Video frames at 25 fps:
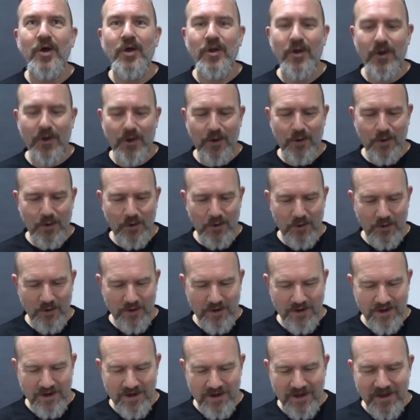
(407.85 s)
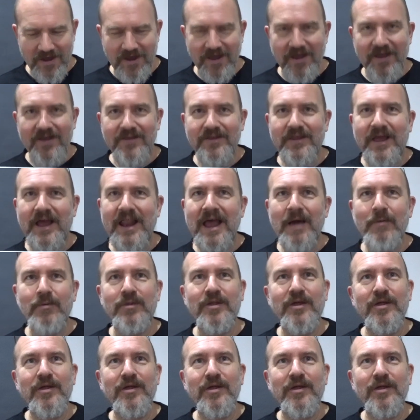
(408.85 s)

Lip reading: Look, now that was